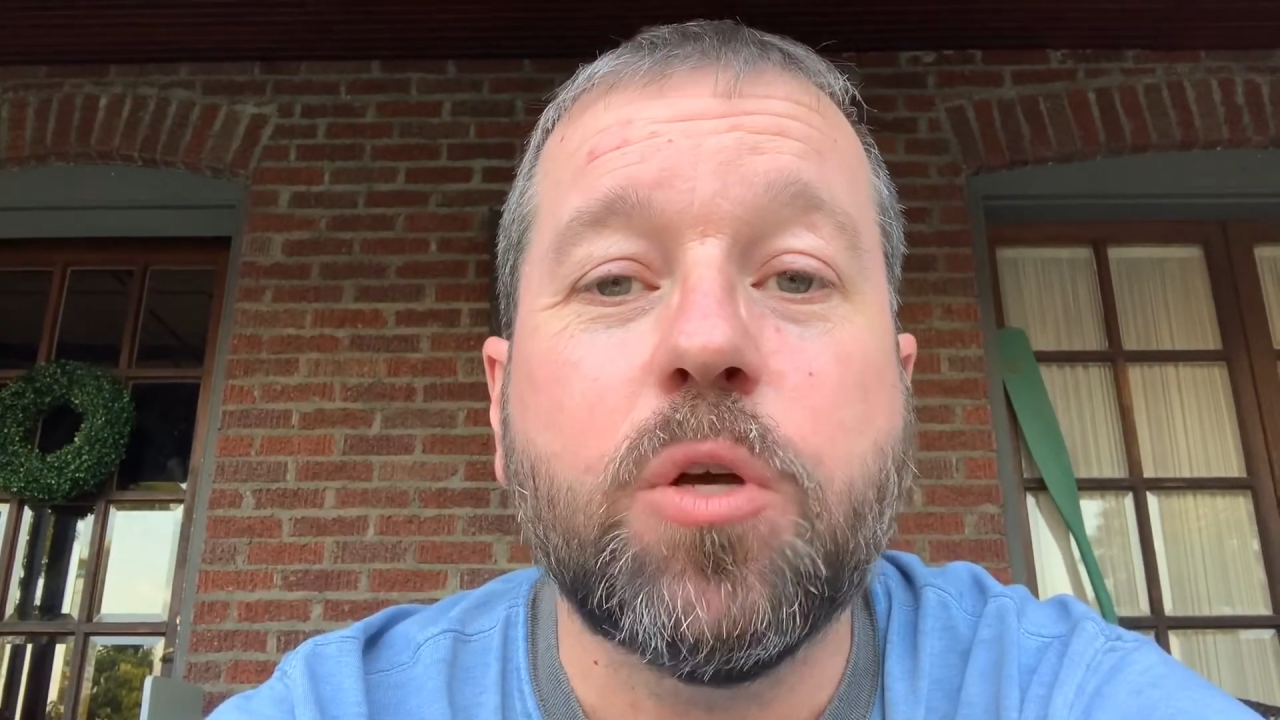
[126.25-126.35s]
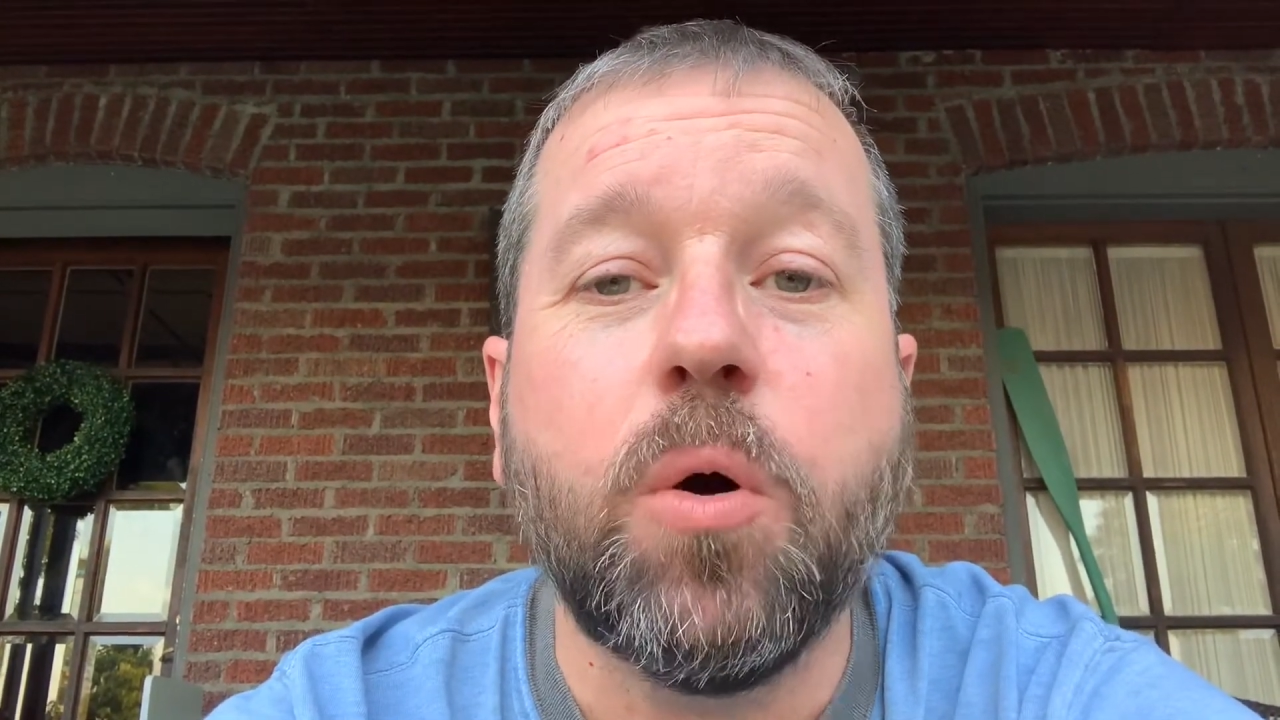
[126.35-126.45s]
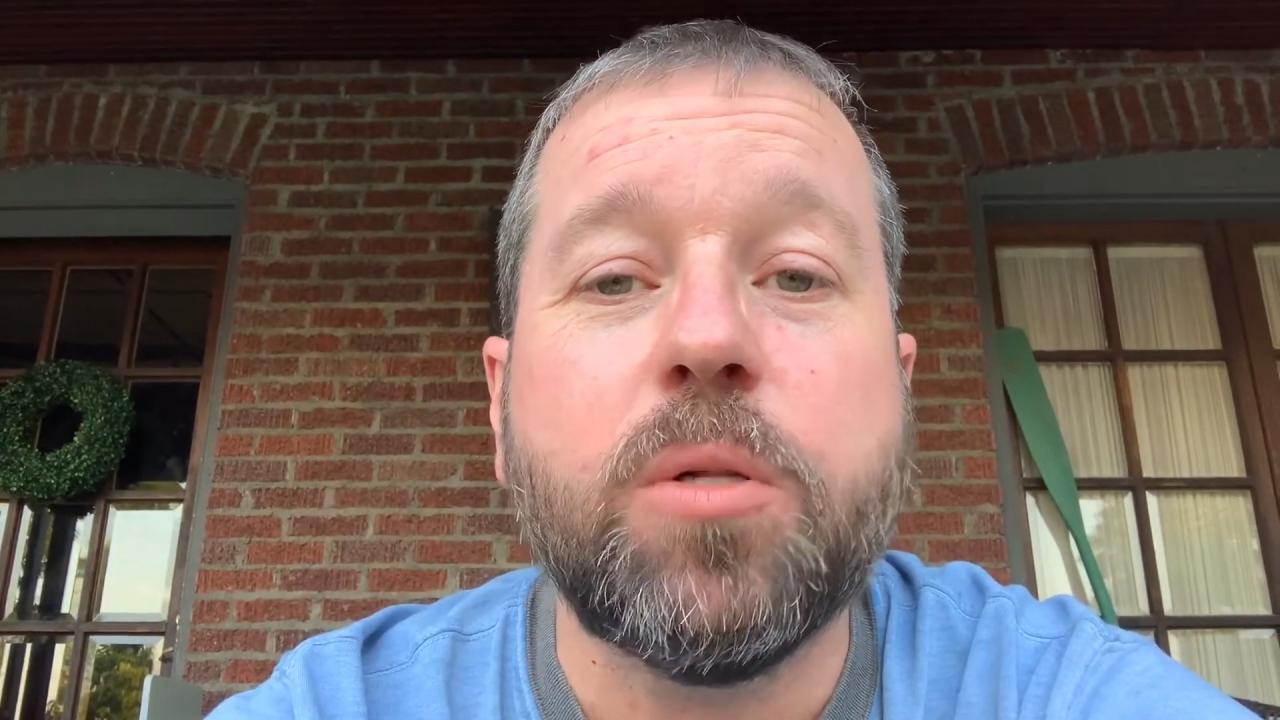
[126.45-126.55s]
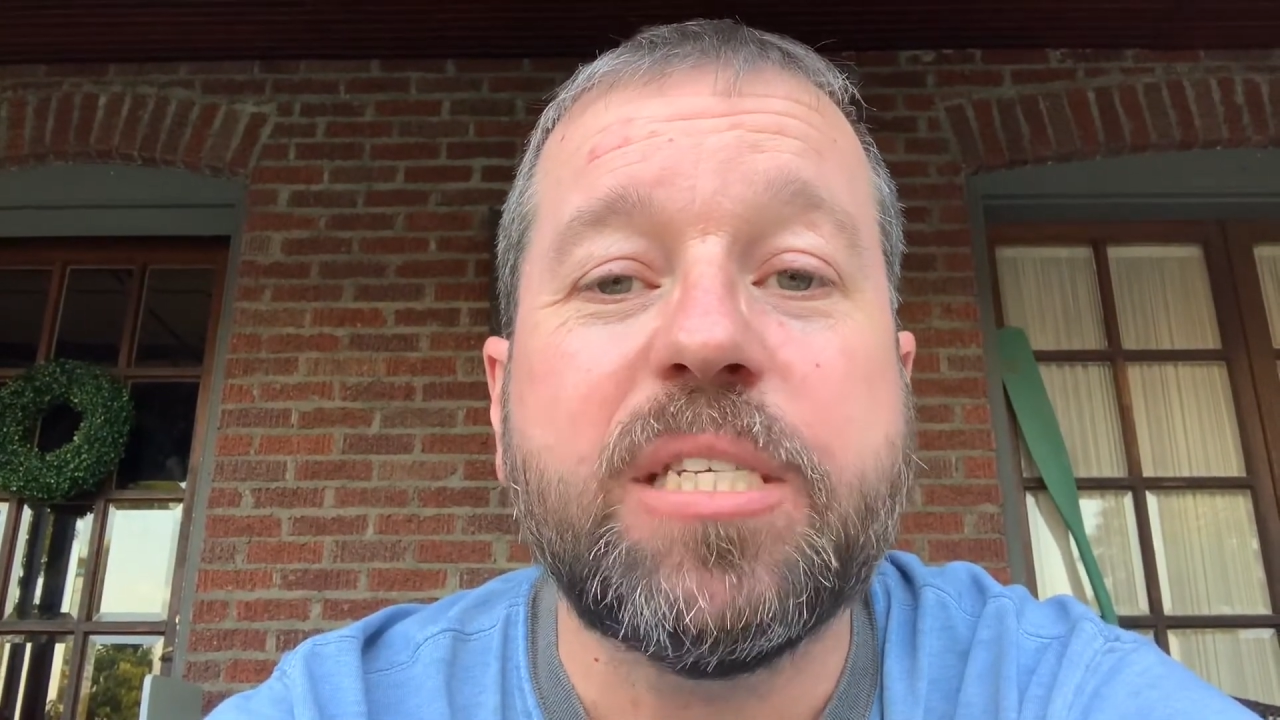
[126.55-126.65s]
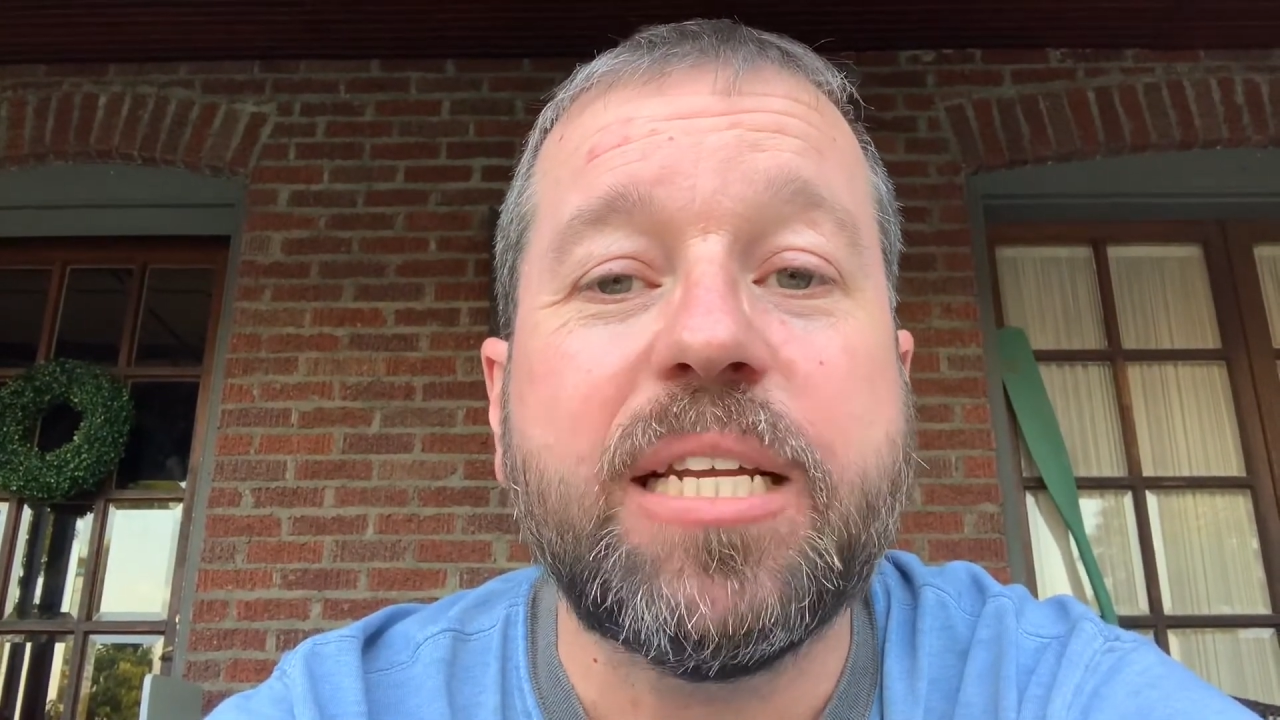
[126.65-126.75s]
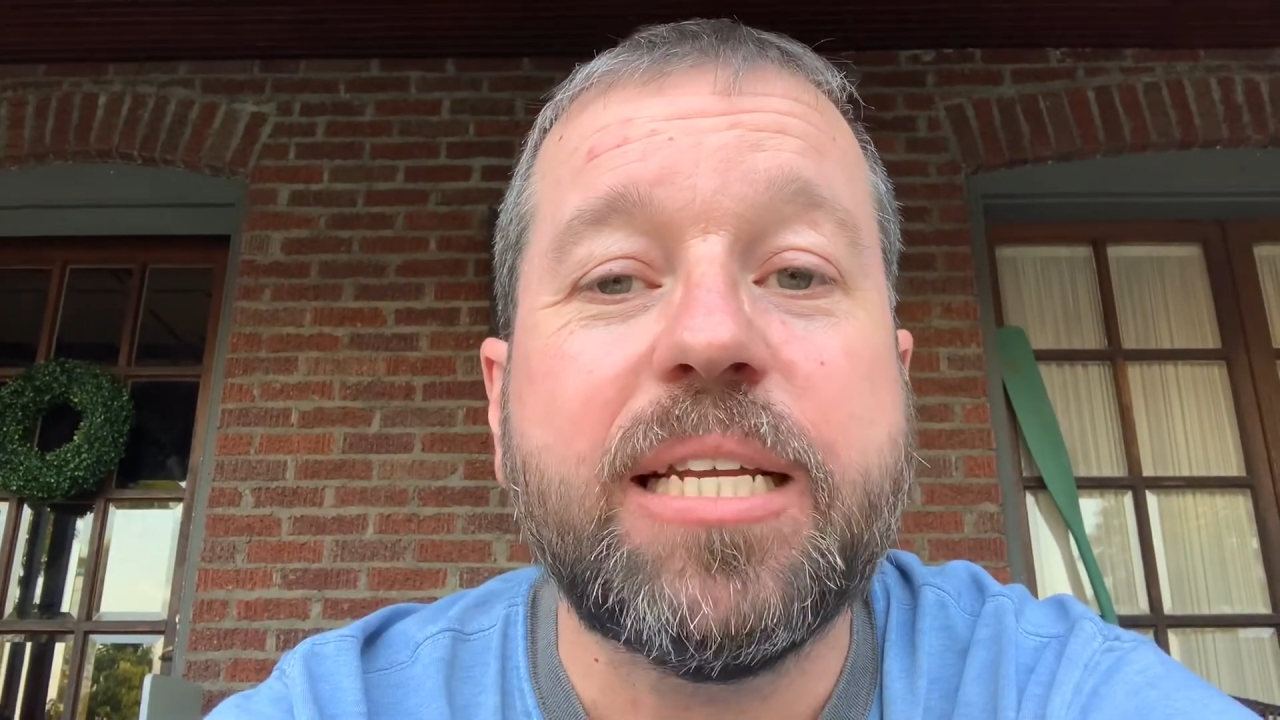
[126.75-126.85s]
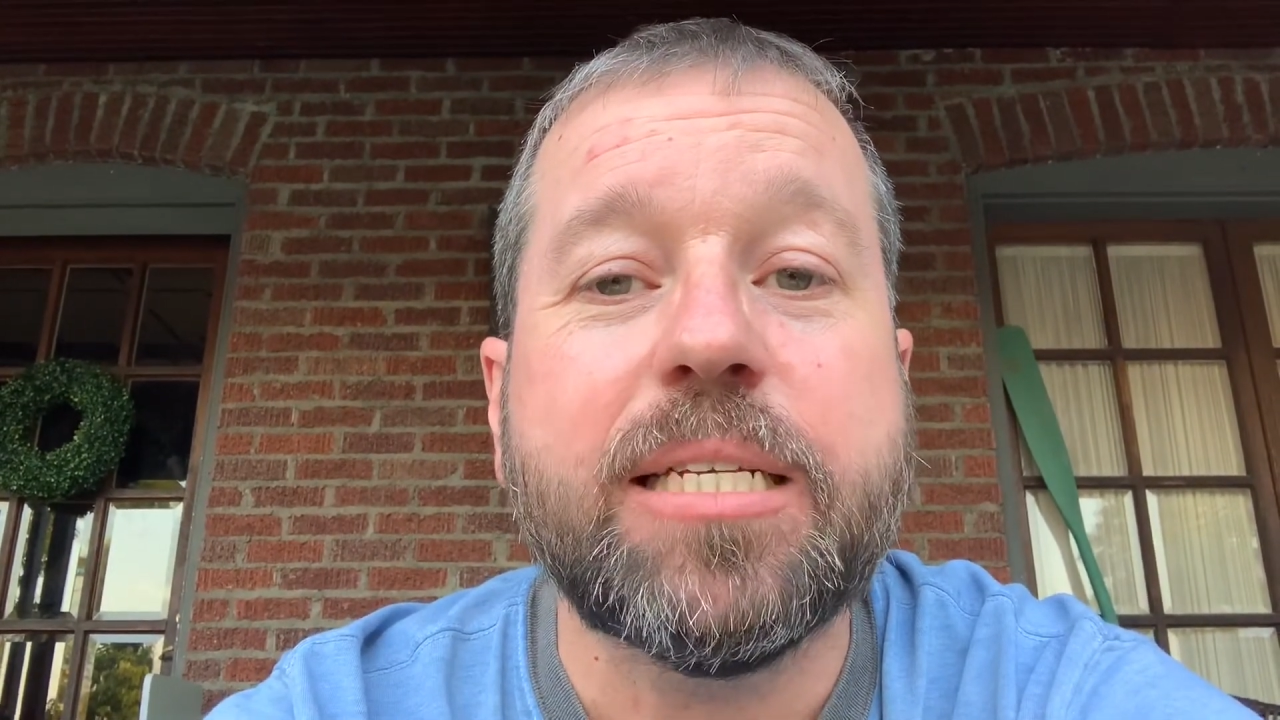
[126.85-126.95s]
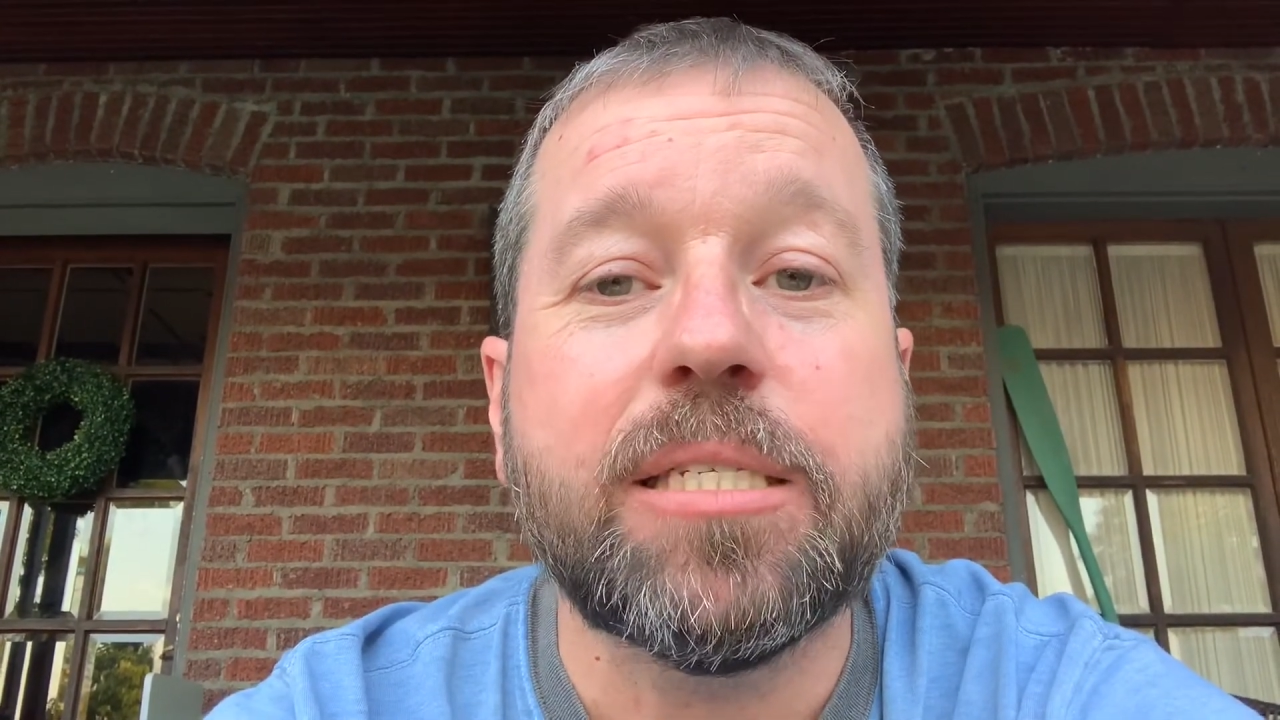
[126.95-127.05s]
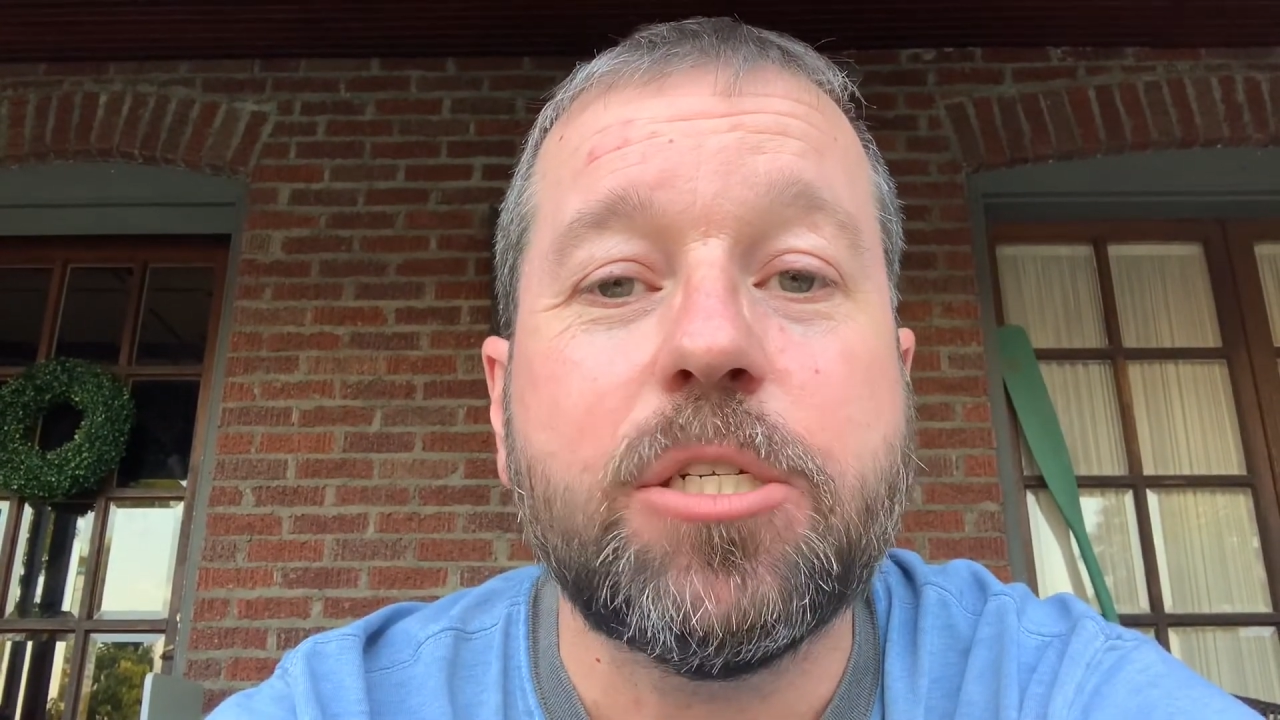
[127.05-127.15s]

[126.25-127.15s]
goaltending